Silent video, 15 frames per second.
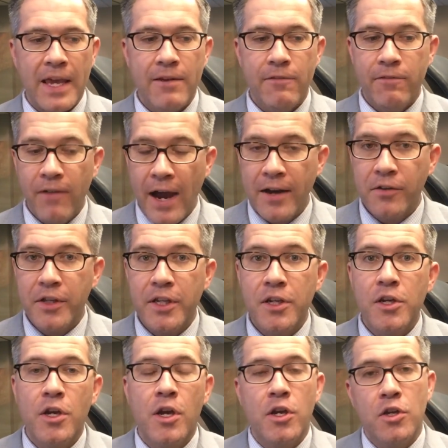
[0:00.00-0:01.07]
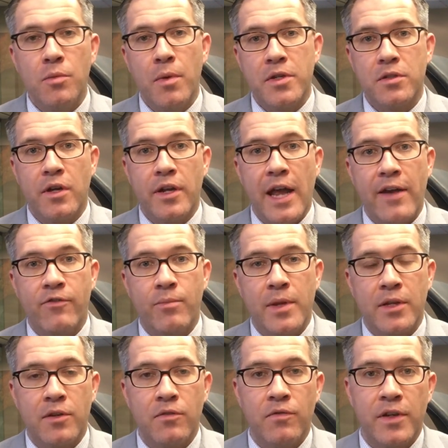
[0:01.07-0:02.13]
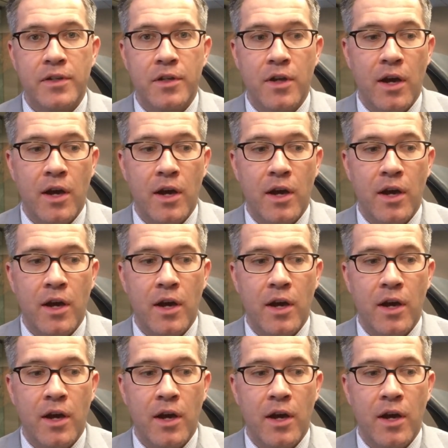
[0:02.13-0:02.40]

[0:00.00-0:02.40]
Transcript: And finally, you must not have been convicted